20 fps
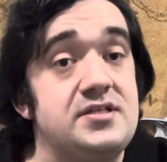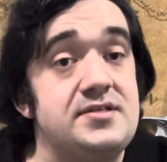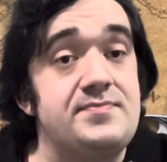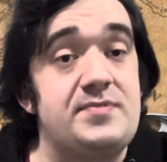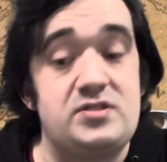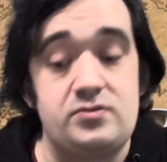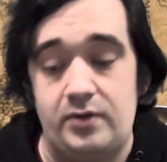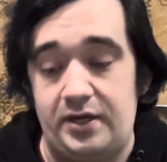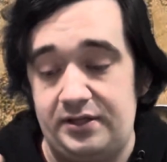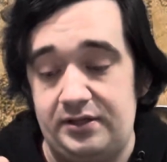
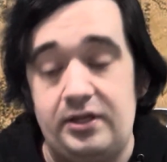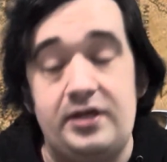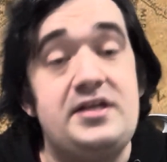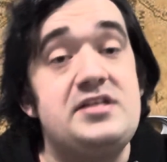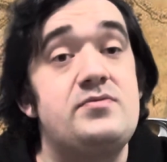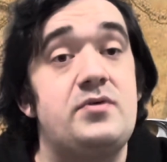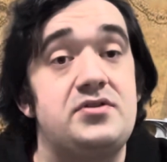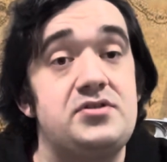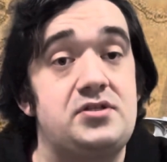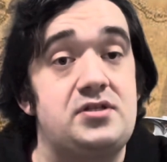between these
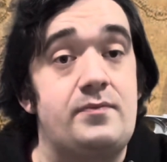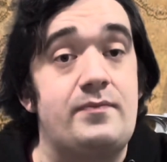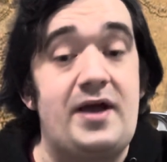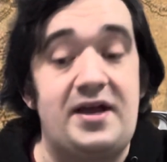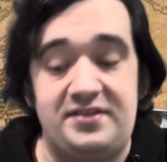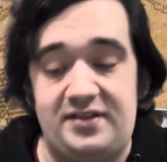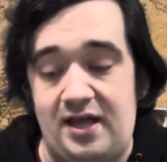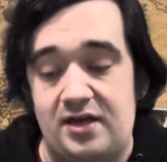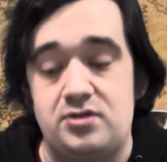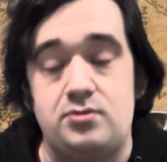ones on the back,
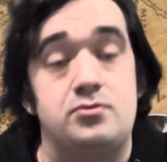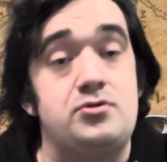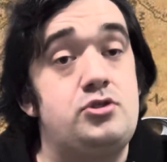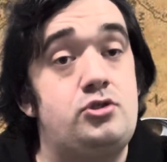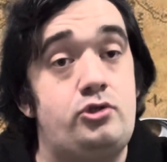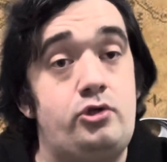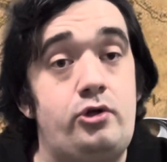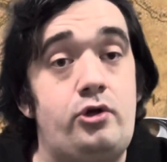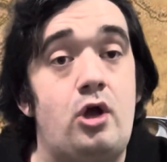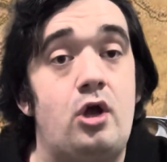the actual
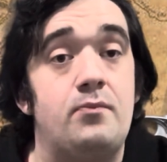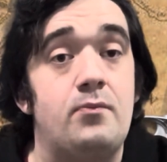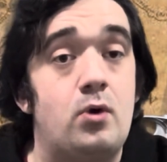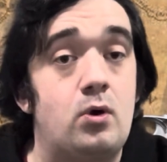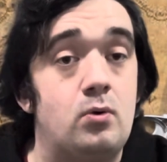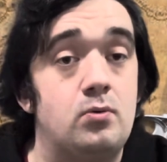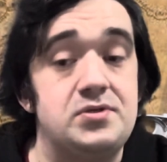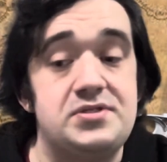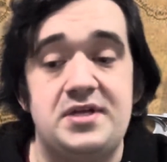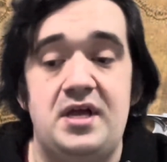studio
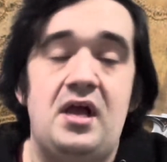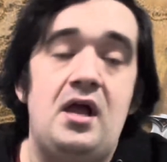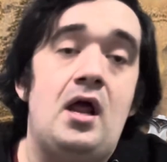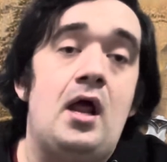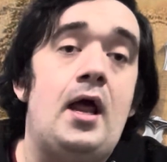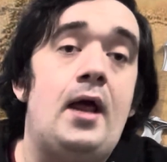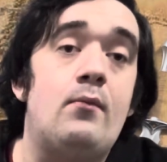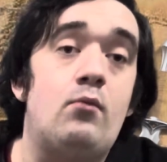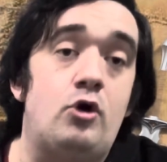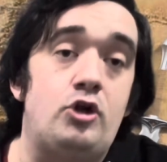models,
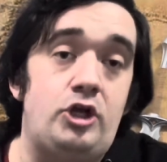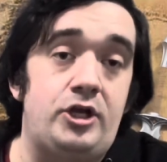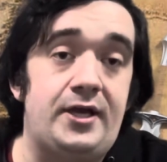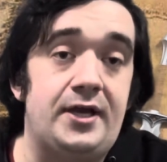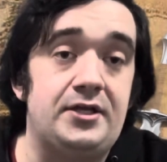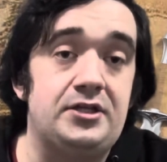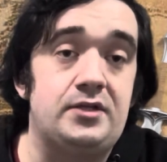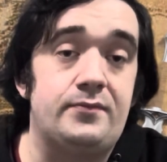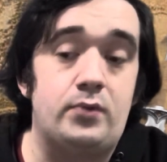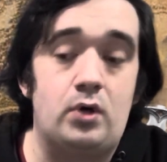and what you get
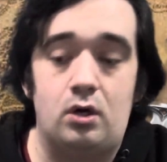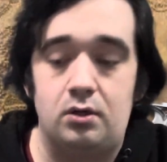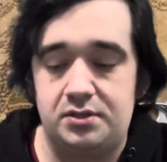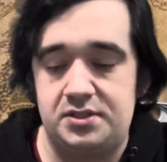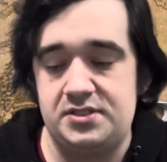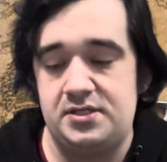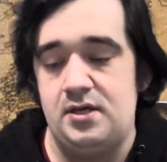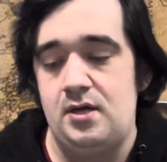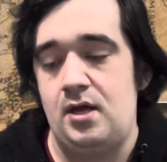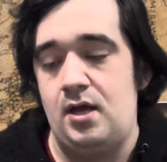in the box.